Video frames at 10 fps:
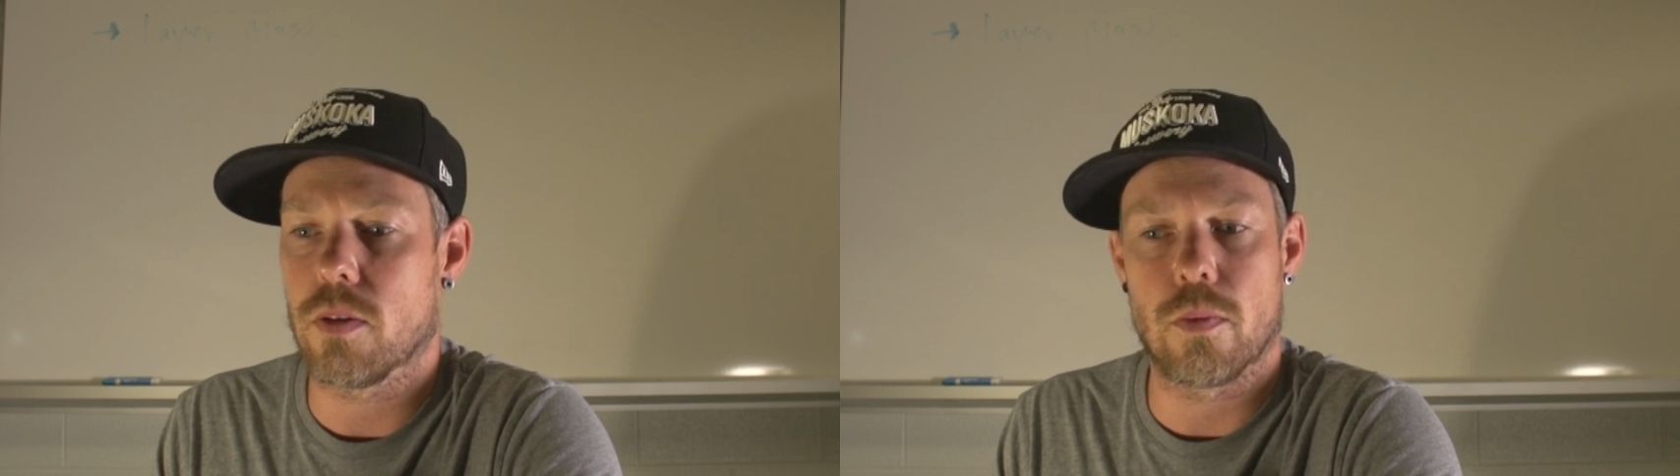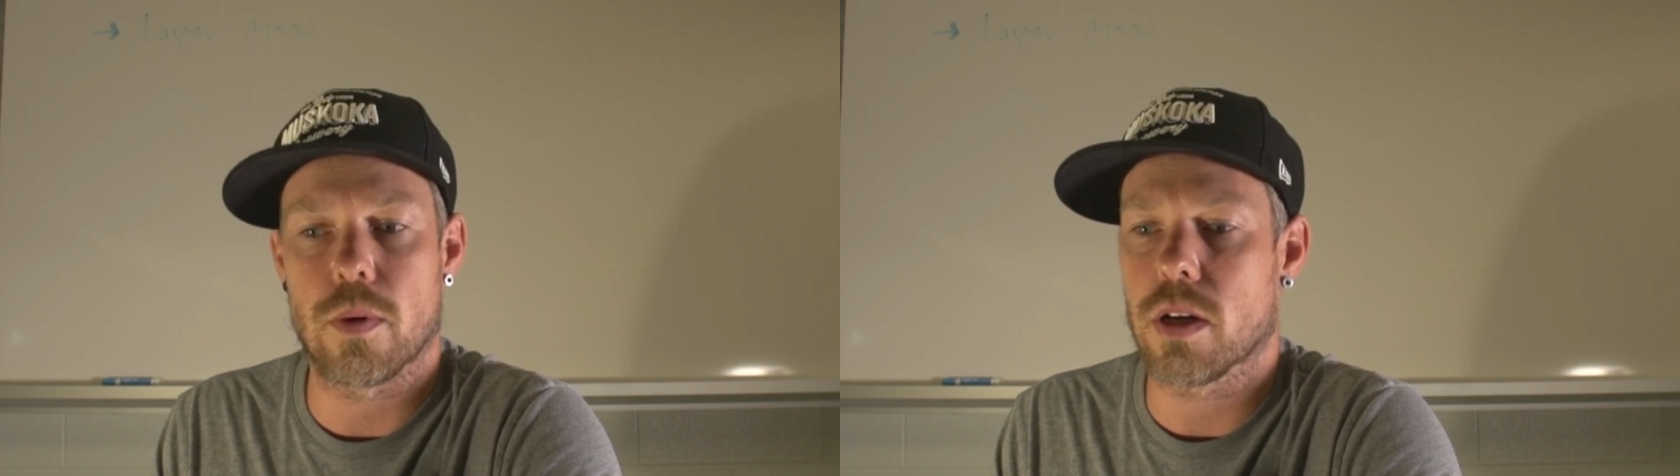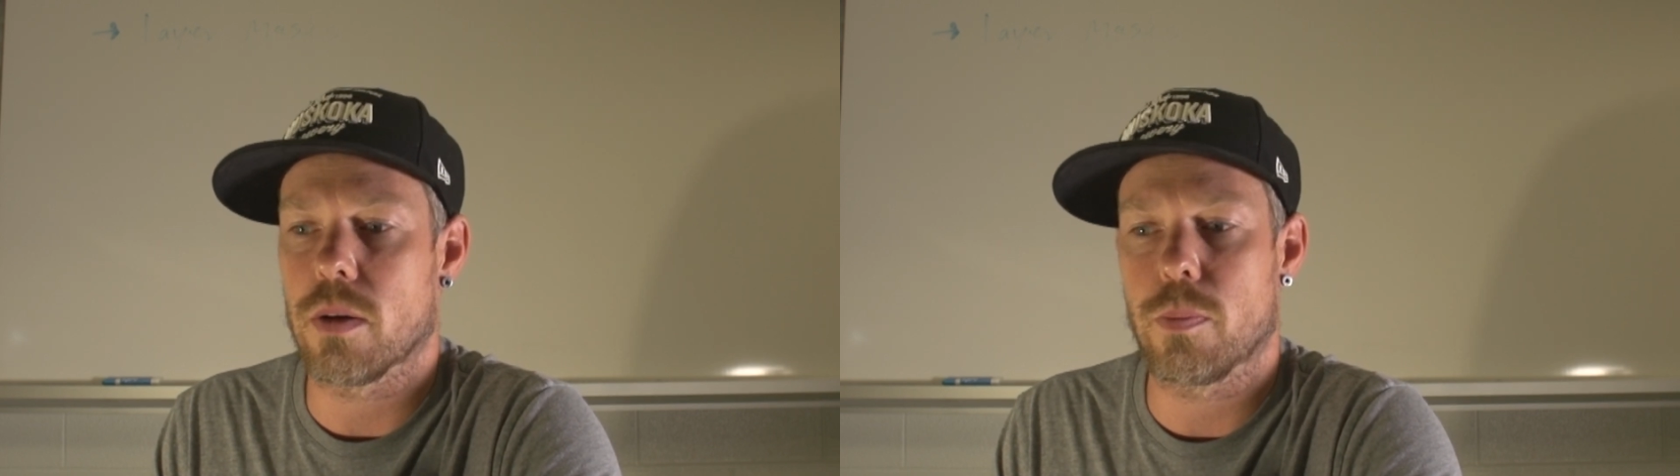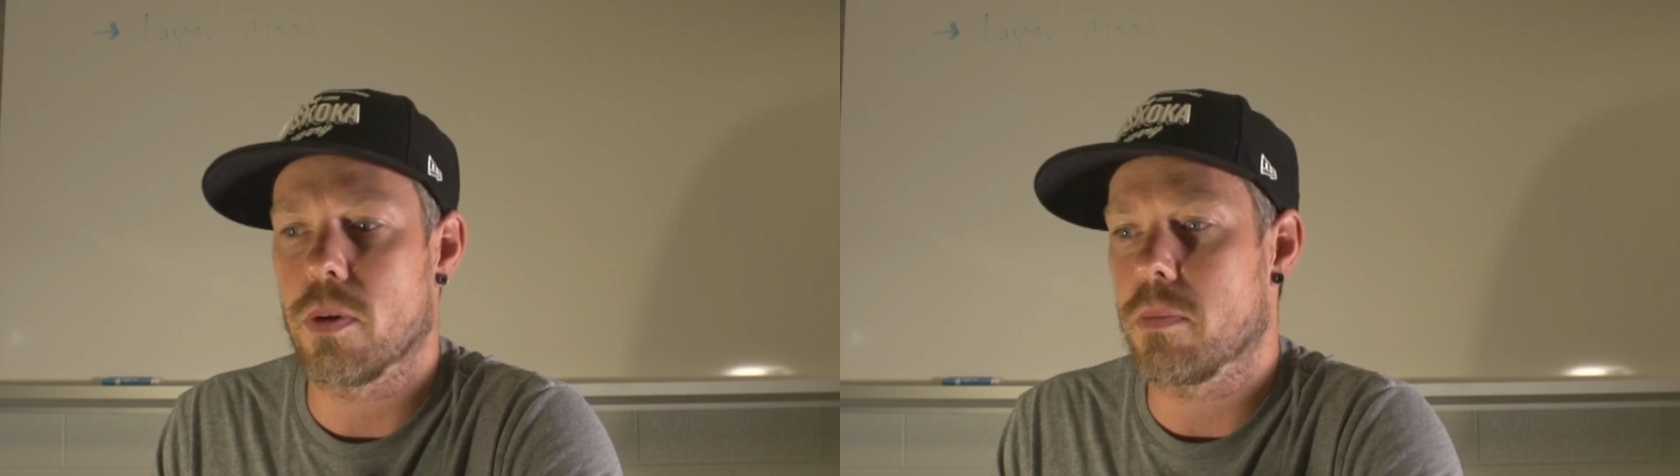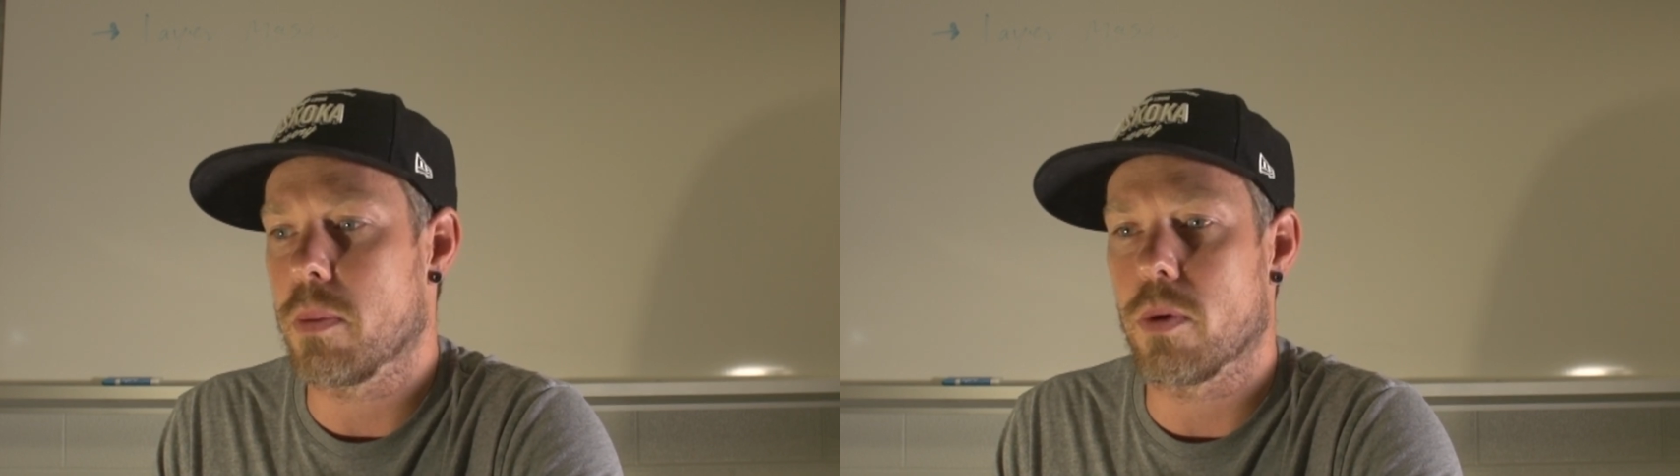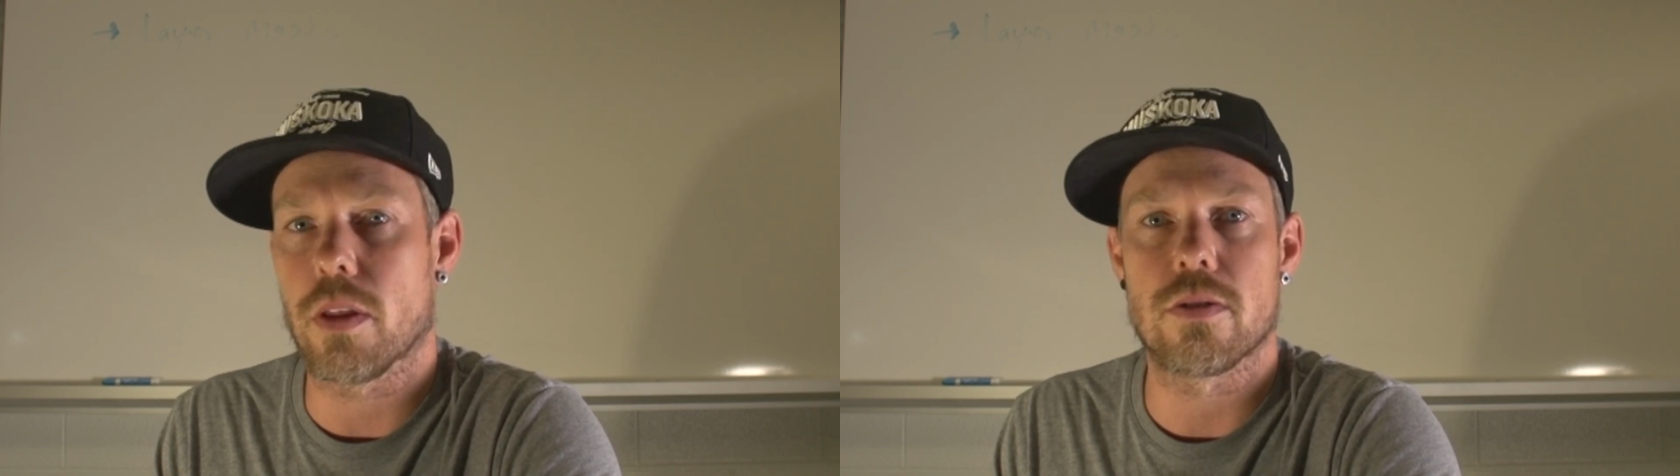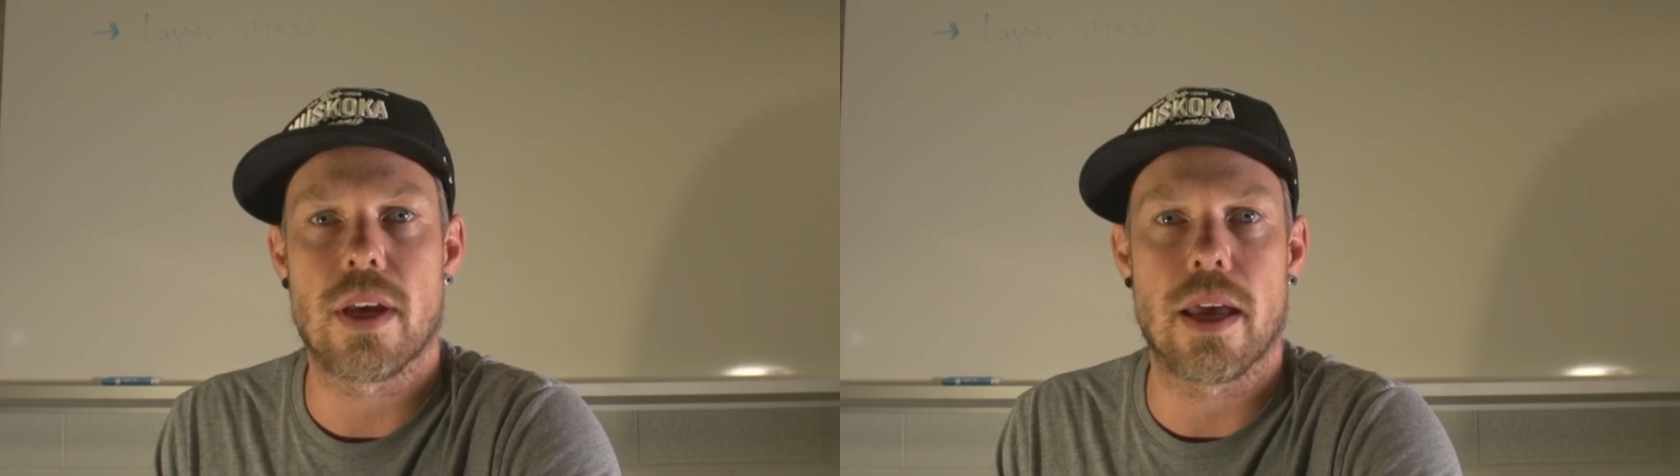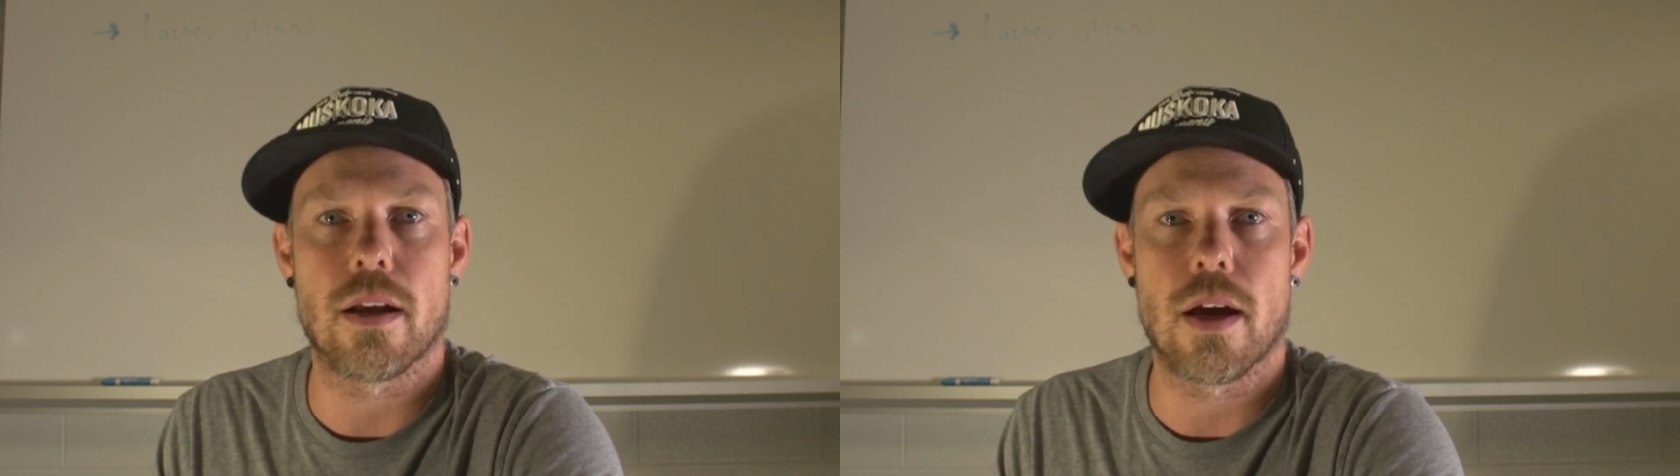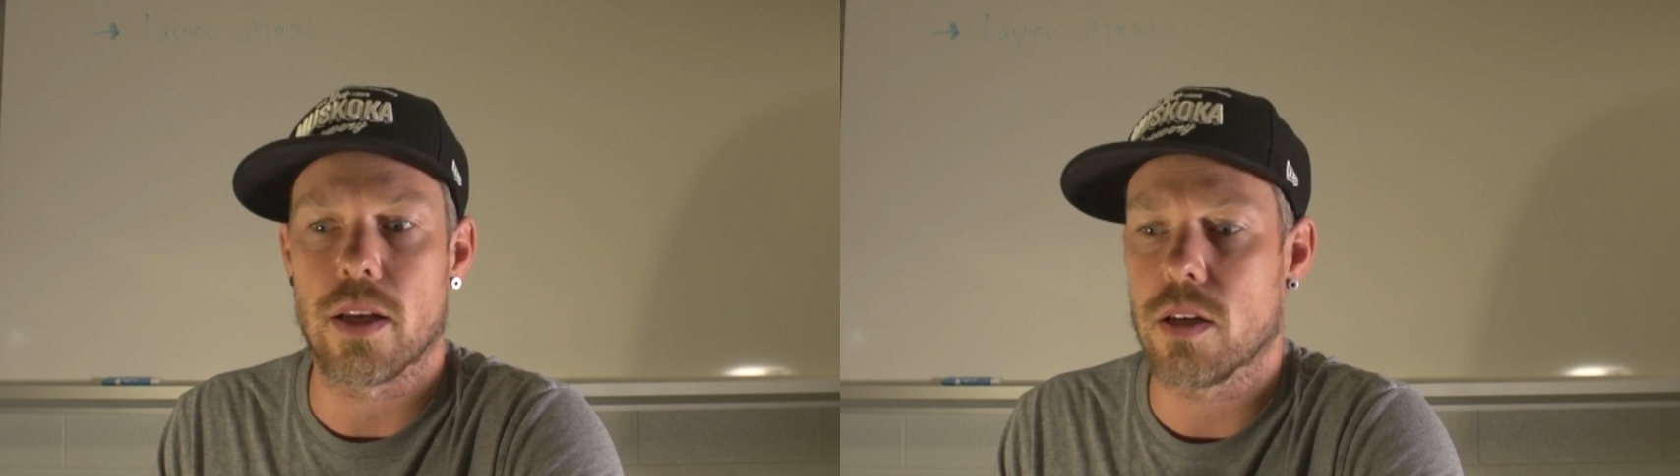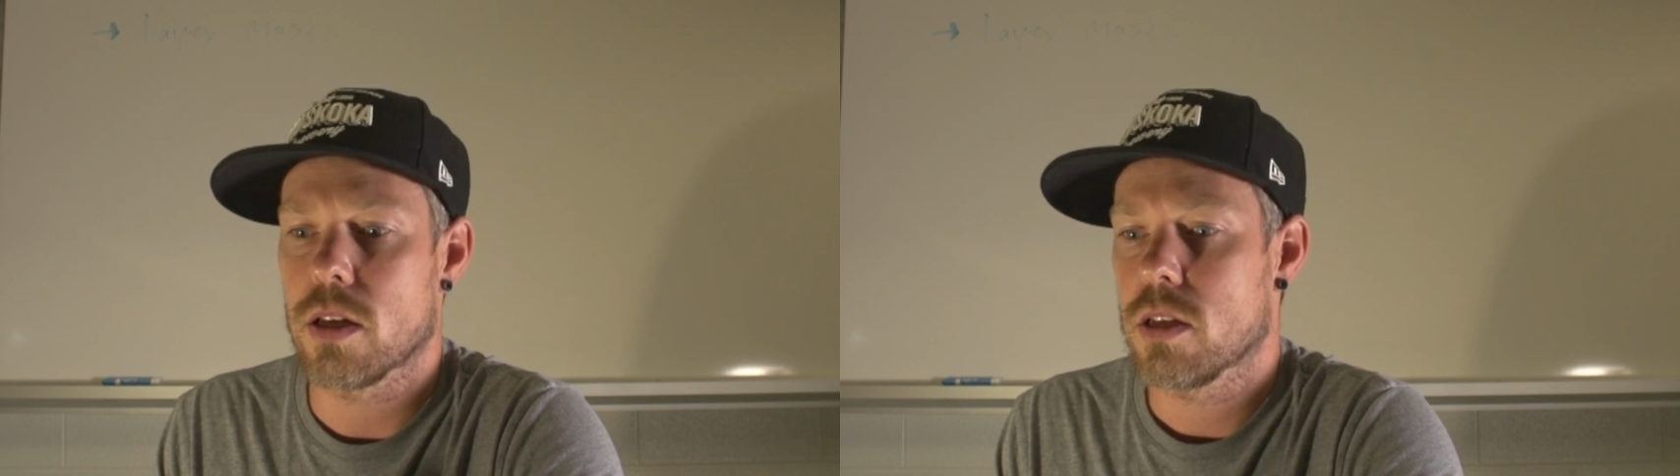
we're gonna put my brother's head on.